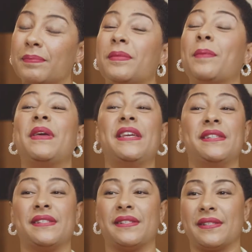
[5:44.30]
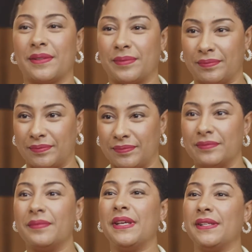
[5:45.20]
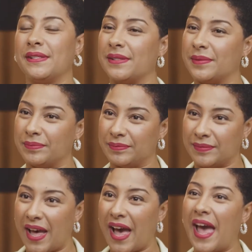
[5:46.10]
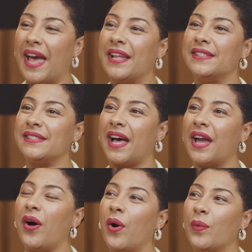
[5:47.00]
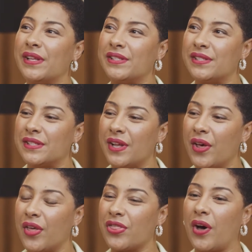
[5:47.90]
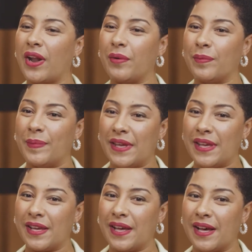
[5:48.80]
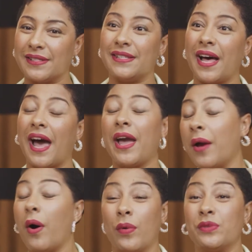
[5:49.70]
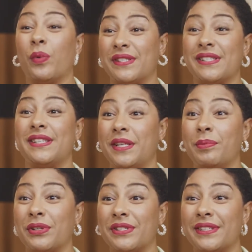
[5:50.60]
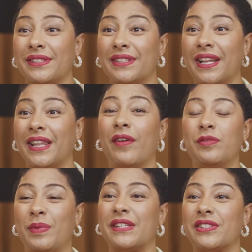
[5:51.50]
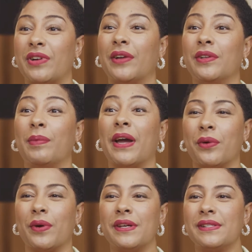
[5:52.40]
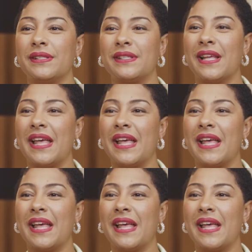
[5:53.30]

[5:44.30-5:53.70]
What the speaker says: The peace, peace. And I always thought I would be, I always was a city person and loved being surrounded by noise.